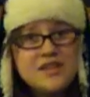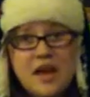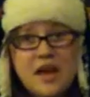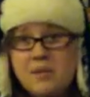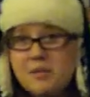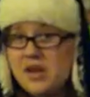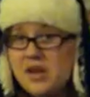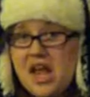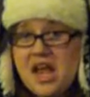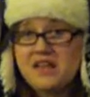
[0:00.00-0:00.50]
I
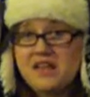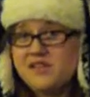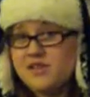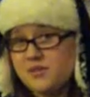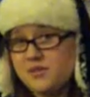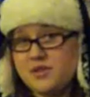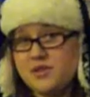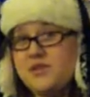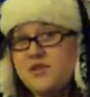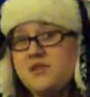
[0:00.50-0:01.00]
mean, hey, that's
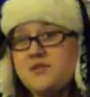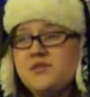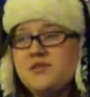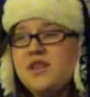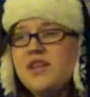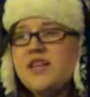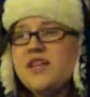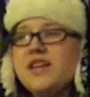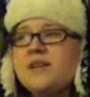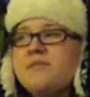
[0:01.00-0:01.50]
what you do.
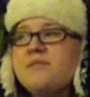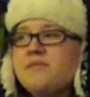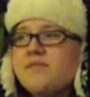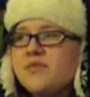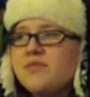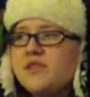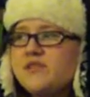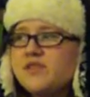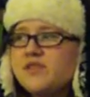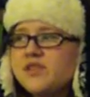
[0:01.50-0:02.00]
Like,
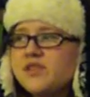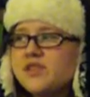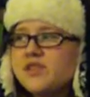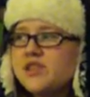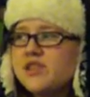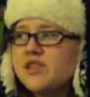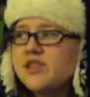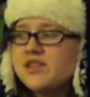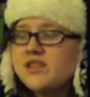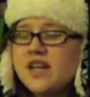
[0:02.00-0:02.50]
the
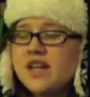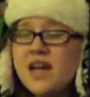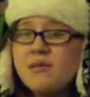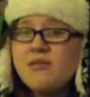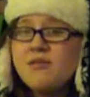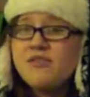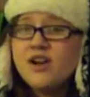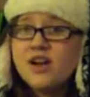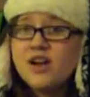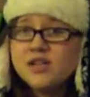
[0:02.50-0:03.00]
first time
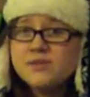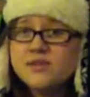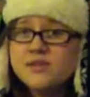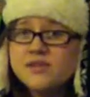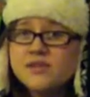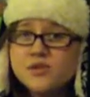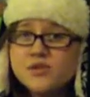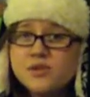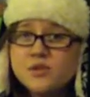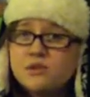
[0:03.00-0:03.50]
I've
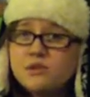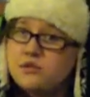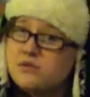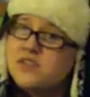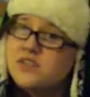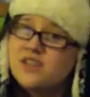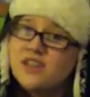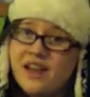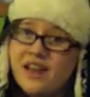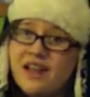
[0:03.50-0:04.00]
cosplayed to school
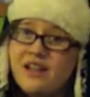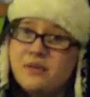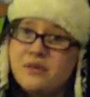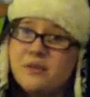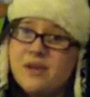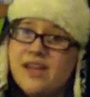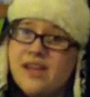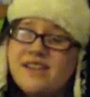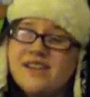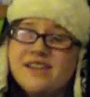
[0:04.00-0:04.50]
was on
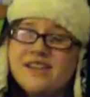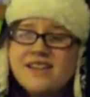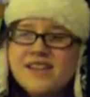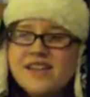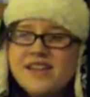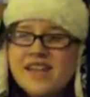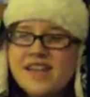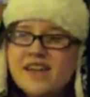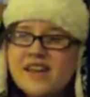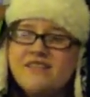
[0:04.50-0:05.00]
Halloween.
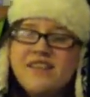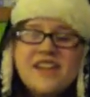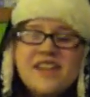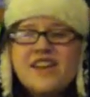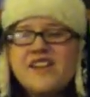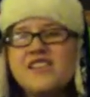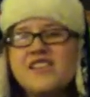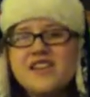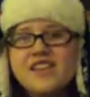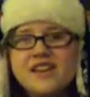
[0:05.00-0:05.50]
I finally
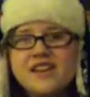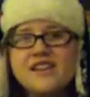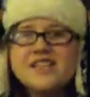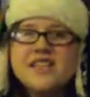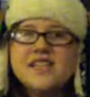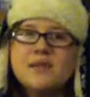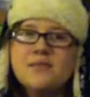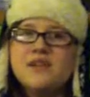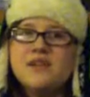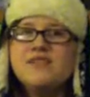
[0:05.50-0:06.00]
got the guts
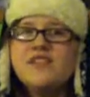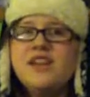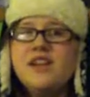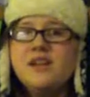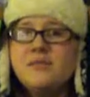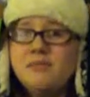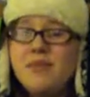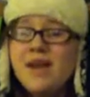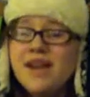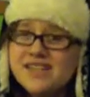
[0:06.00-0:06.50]
up, and I've done
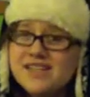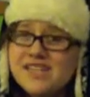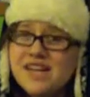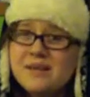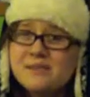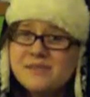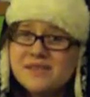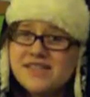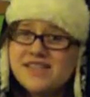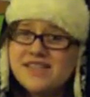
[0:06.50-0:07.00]
it many
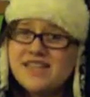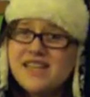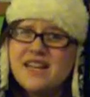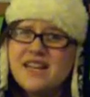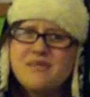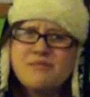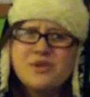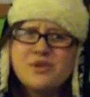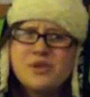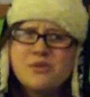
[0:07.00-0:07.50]
times since then.
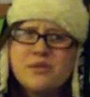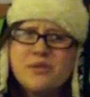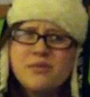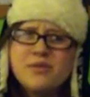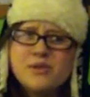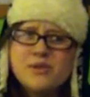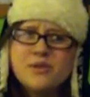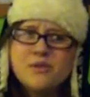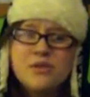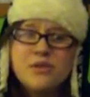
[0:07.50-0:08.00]
I'm sure people
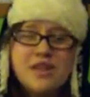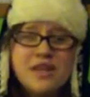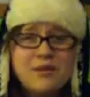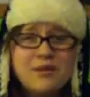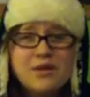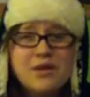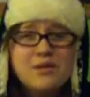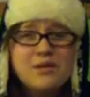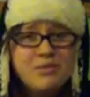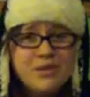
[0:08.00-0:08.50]
at school think
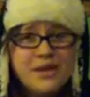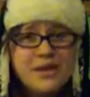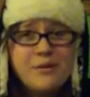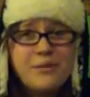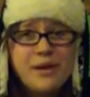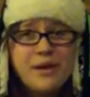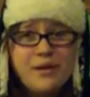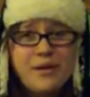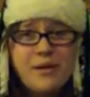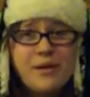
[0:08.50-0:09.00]
I'm a complete
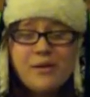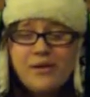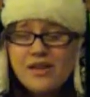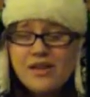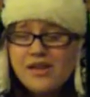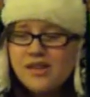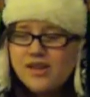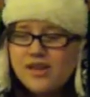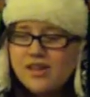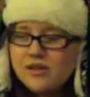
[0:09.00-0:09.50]
weirdo,
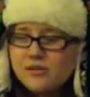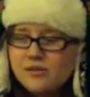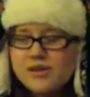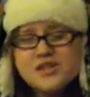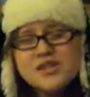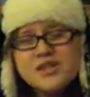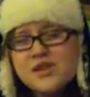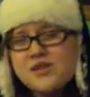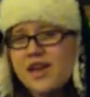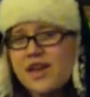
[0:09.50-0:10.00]
which
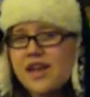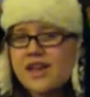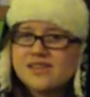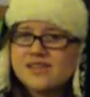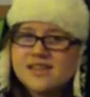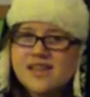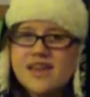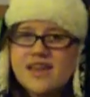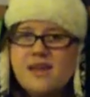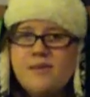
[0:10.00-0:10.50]
is okay,
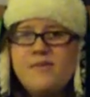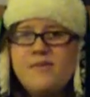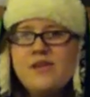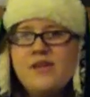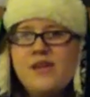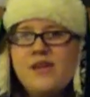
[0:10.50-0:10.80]
because I am.